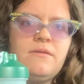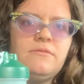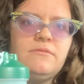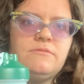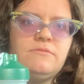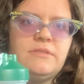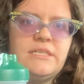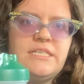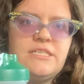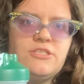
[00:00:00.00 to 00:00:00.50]

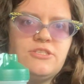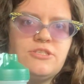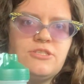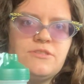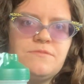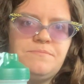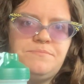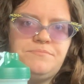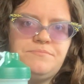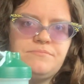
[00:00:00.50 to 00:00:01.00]

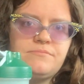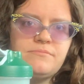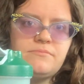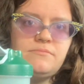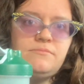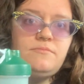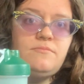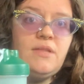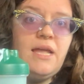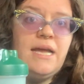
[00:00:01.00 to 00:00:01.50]
which
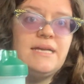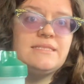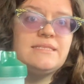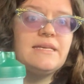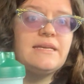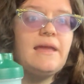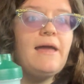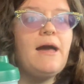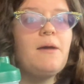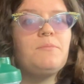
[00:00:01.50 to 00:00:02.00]
has
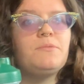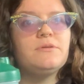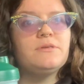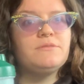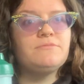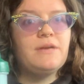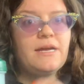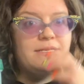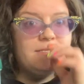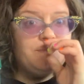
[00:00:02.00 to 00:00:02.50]
like apple
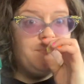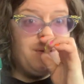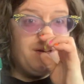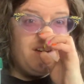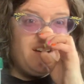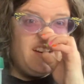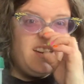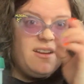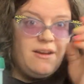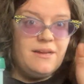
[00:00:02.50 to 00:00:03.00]
and
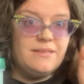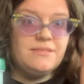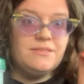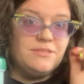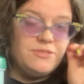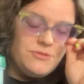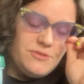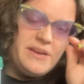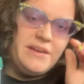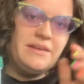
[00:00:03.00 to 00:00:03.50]
raspberry
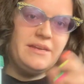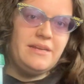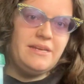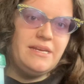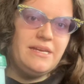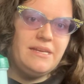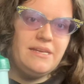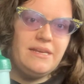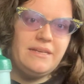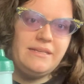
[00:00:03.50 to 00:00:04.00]
concentrate in
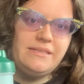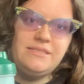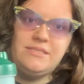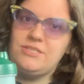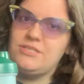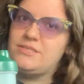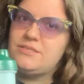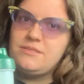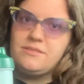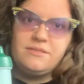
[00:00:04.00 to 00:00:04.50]
it, and it's
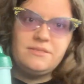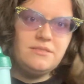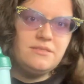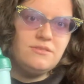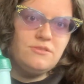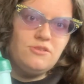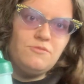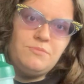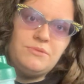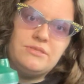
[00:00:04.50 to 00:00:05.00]

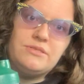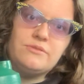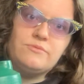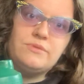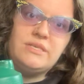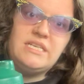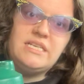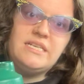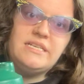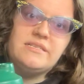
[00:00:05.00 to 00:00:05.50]
super
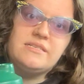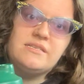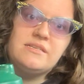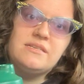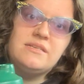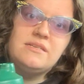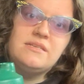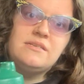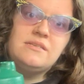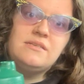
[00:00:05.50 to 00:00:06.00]
sweet
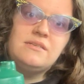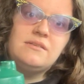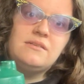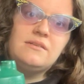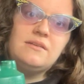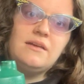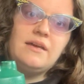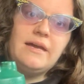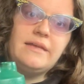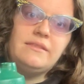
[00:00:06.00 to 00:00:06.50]

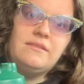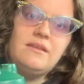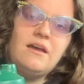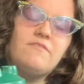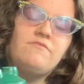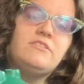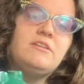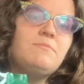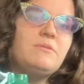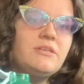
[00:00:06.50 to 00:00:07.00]
and
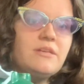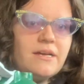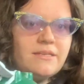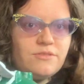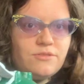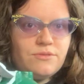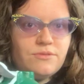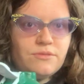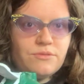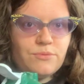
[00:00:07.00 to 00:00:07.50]
lovely, but not
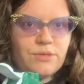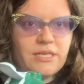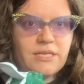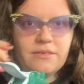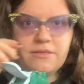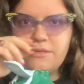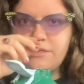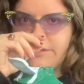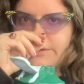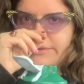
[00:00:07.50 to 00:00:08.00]
too sweet.
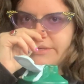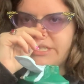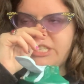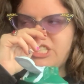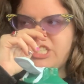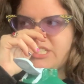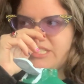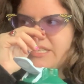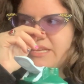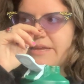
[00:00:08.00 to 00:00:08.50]
You know, it's
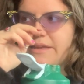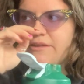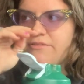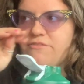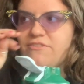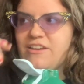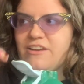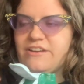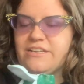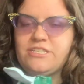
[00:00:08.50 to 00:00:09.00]
just like a
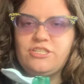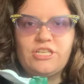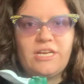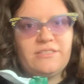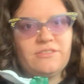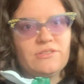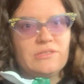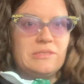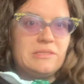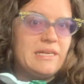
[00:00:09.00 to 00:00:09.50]
very
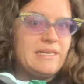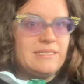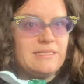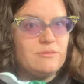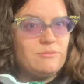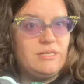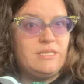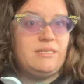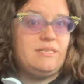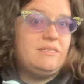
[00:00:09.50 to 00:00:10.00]
gentle, light
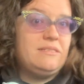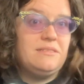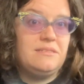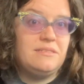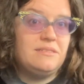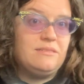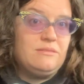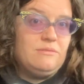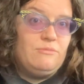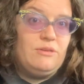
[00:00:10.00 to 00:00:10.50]
sweetness
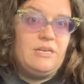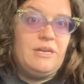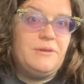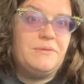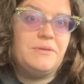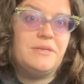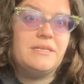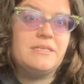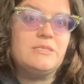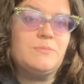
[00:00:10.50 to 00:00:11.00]
is what I
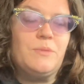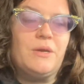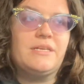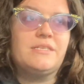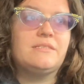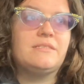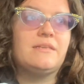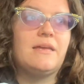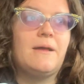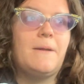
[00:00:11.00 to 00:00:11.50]
would
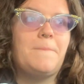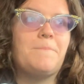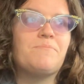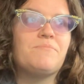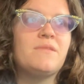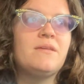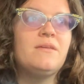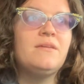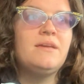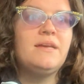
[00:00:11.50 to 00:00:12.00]
express.
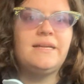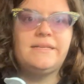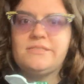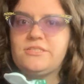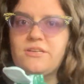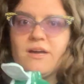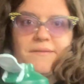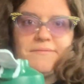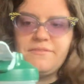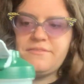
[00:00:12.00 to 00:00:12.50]
It's
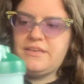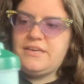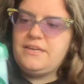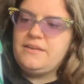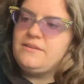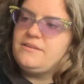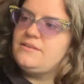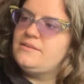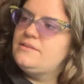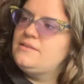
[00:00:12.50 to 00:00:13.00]
not
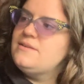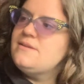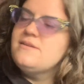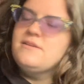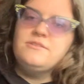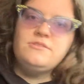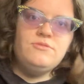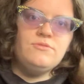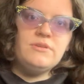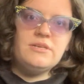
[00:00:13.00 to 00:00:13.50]
thick.
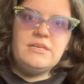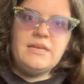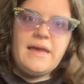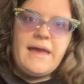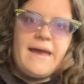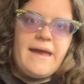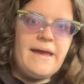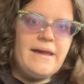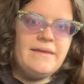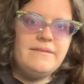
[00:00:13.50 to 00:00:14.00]
You could
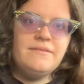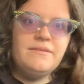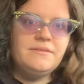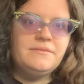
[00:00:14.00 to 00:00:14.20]
add